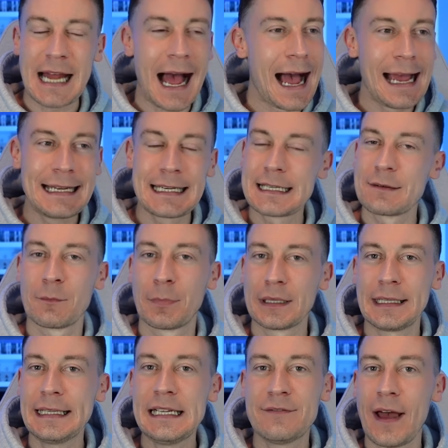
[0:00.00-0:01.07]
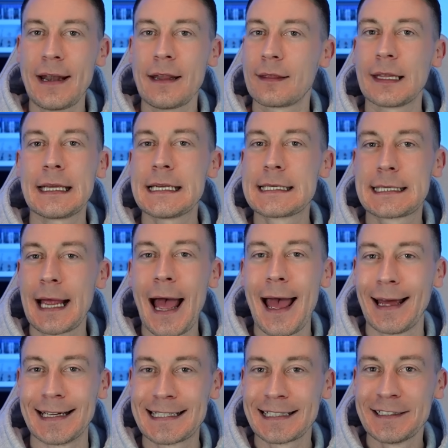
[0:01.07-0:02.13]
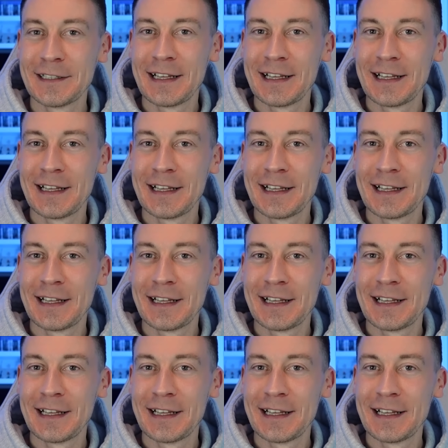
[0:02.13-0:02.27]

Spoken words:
I didn't believe anything he said.